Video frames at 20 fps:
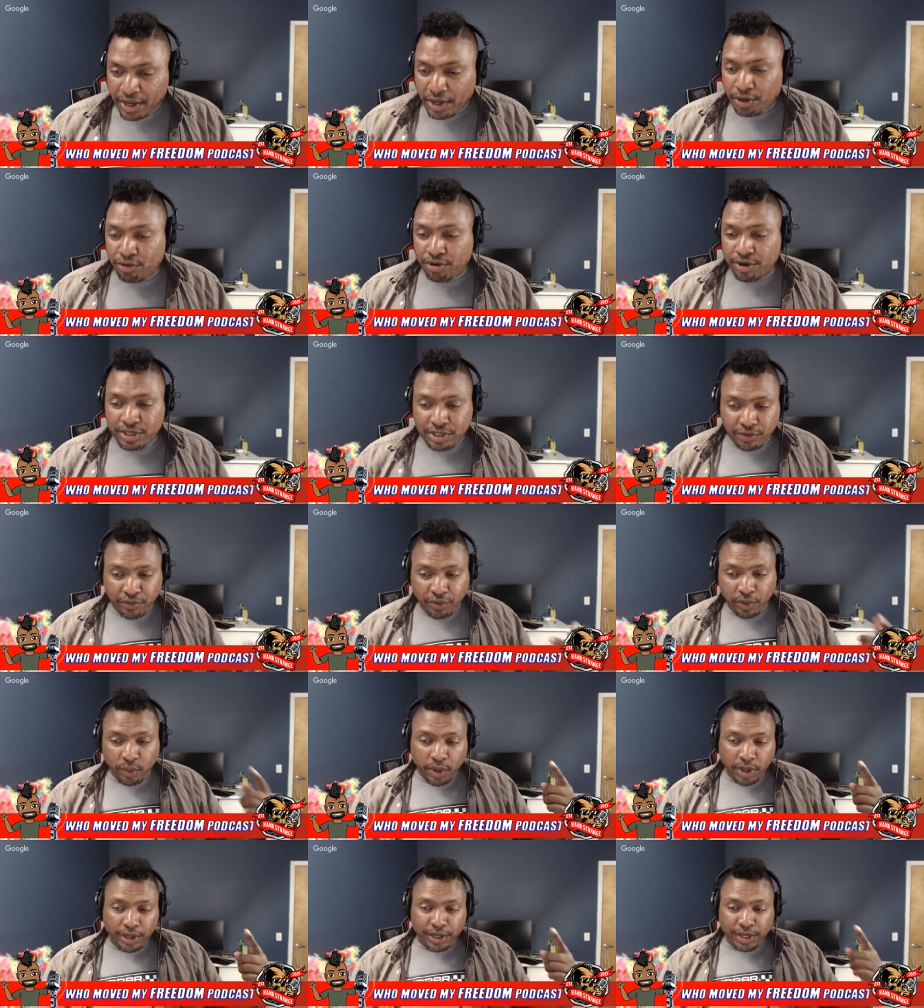Christopher
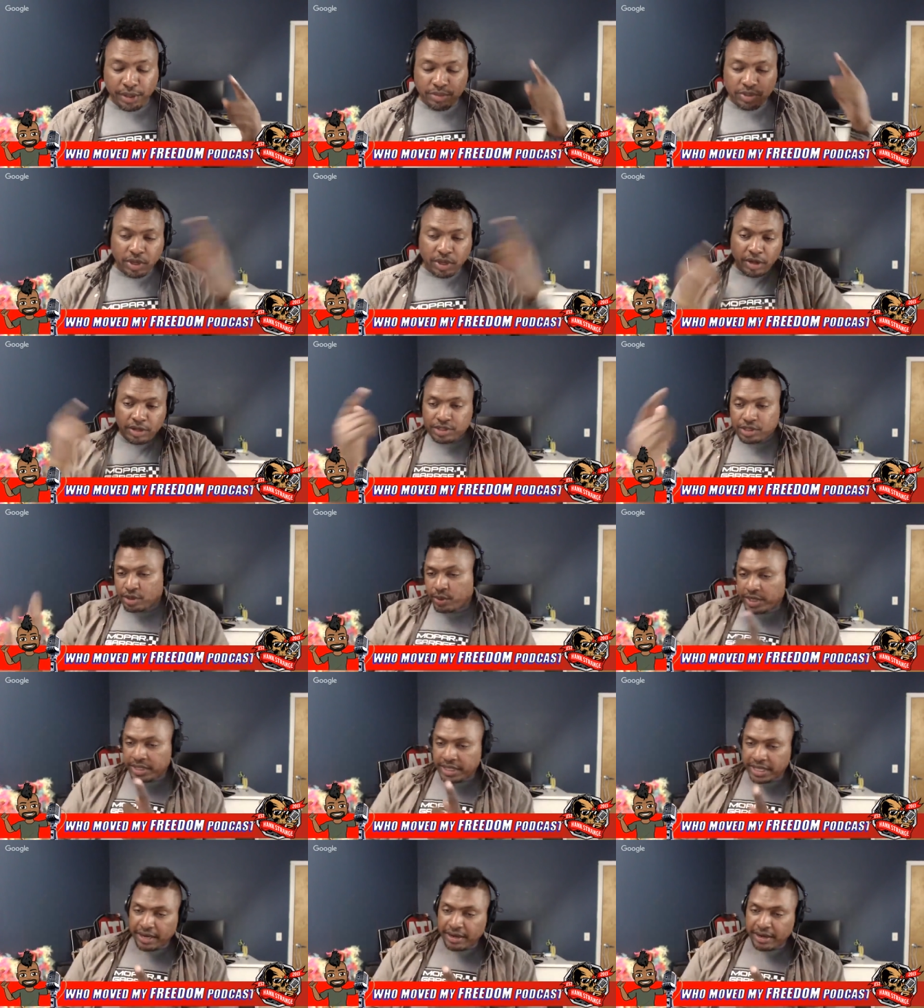Williams also
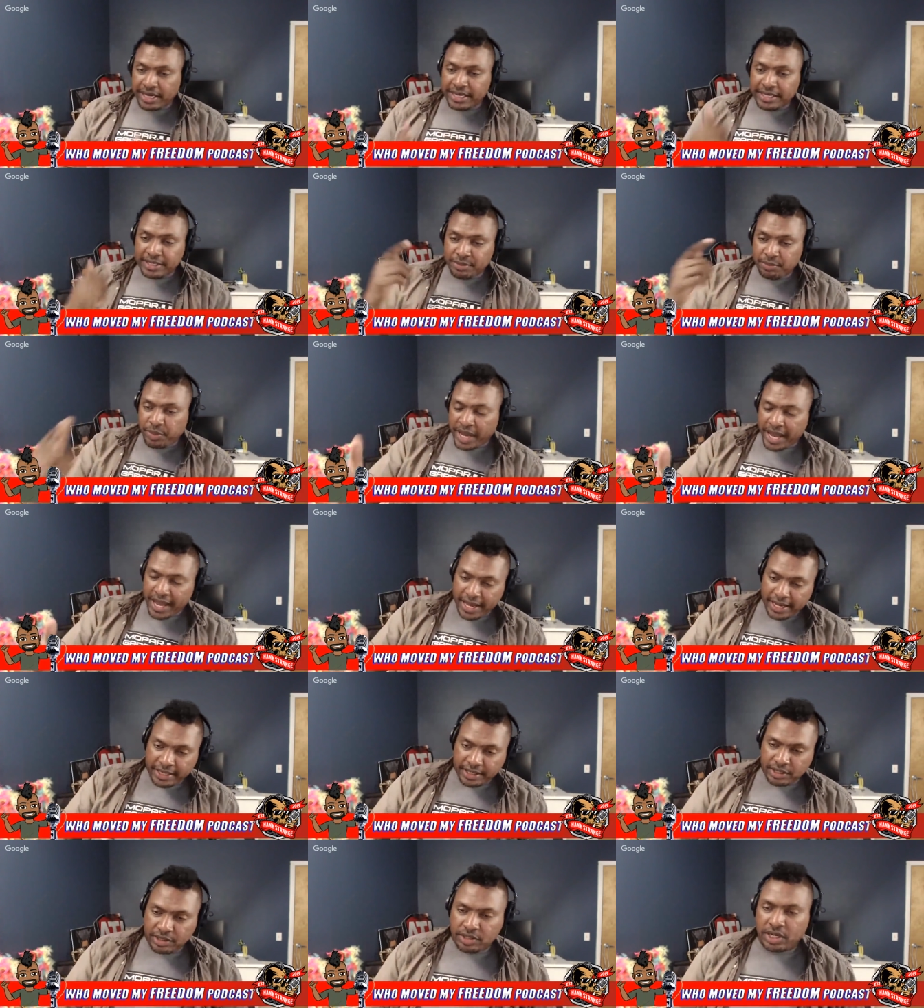in there. He's
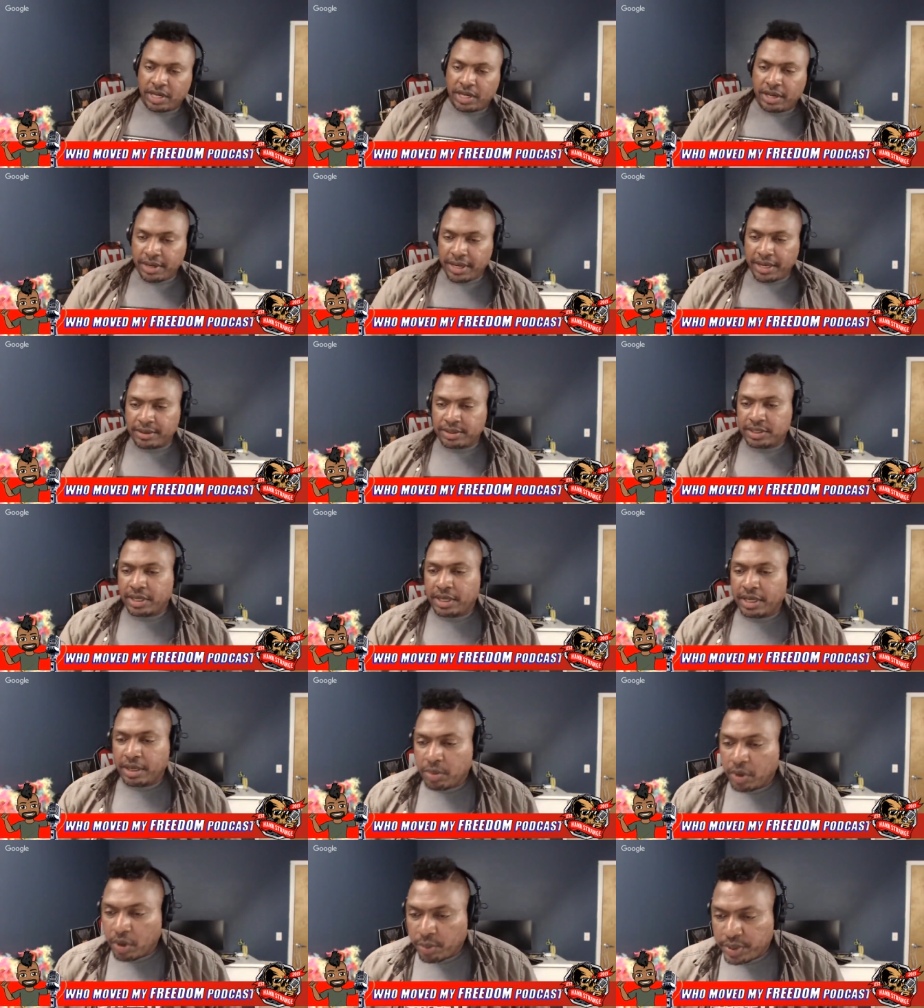back. Shout out to
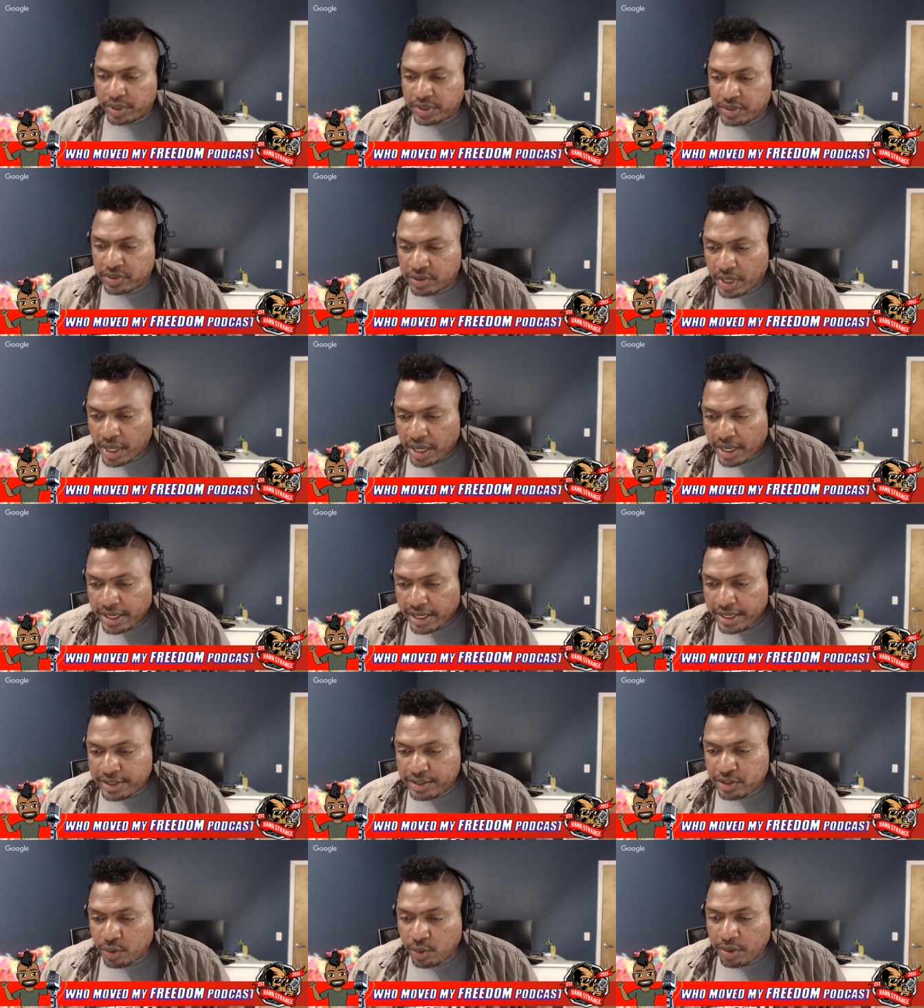him. Hope he's
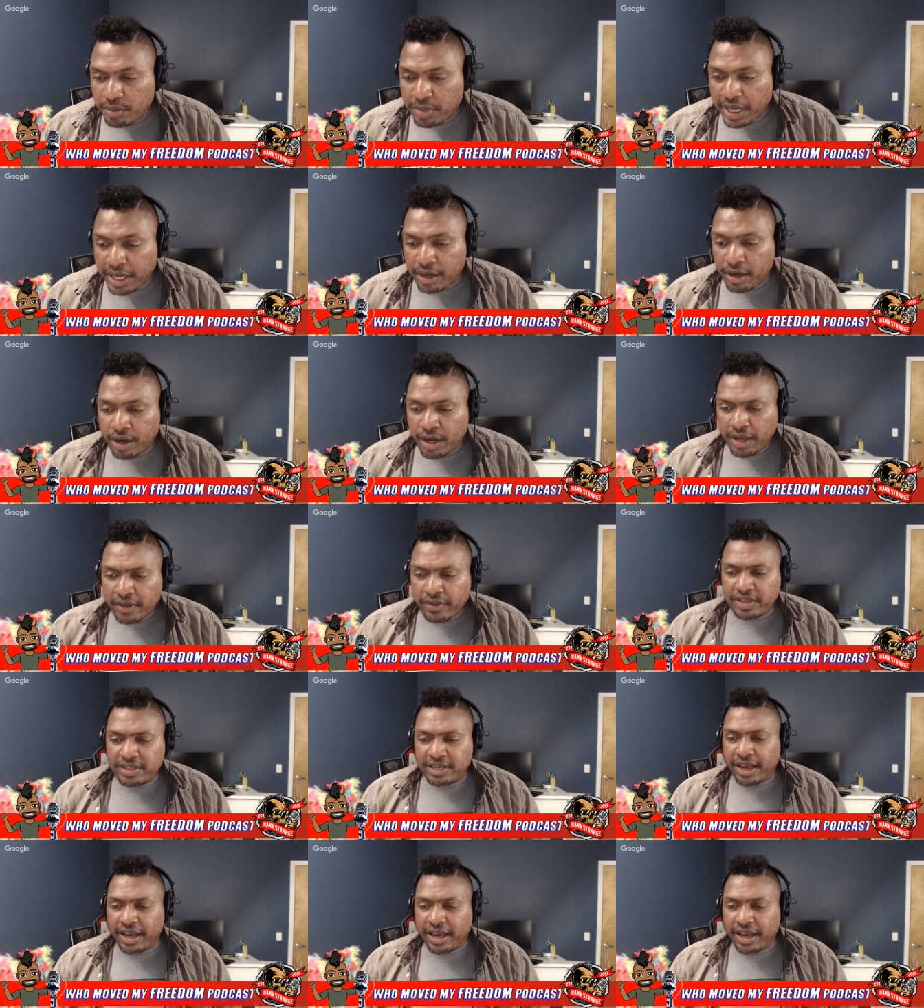He's doing better.